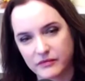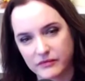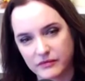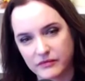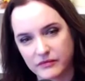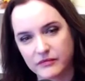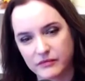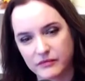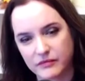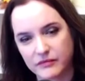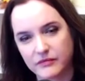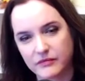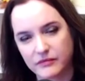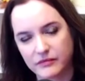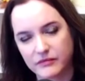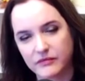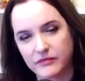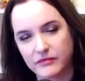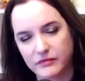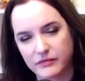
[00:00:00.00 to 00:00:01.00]

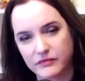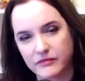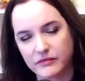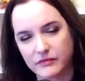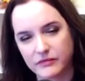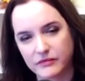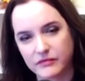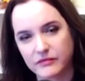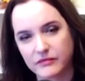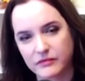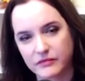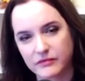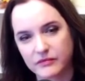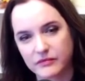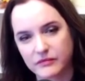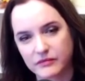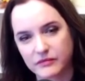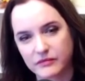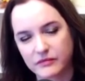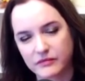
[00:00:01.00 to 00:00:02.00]

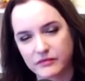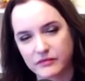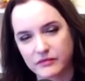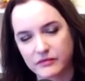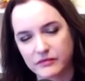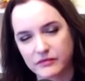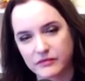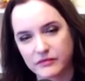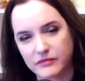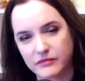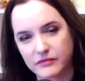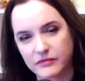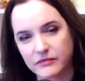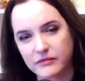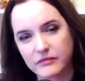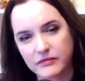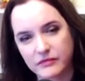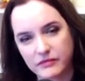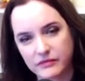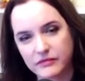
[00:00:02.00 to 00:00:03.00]

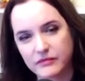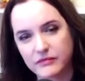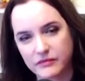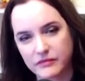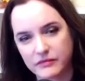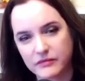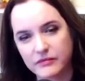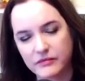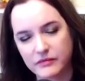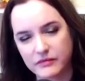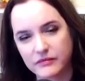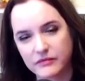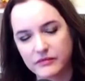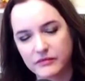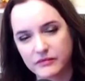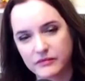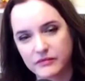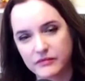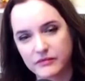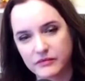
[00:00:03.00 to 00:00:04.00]

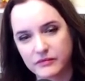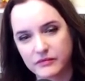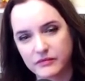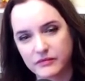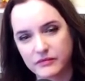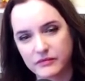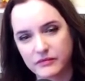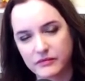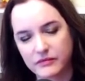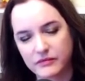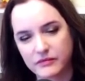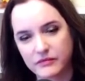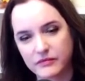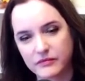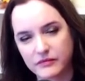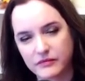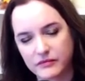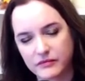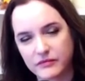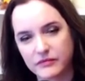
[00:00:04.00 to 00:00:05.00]

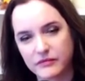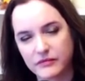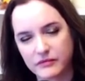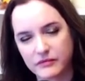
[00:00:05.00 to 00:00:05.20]
No words are spoken by the person on screen.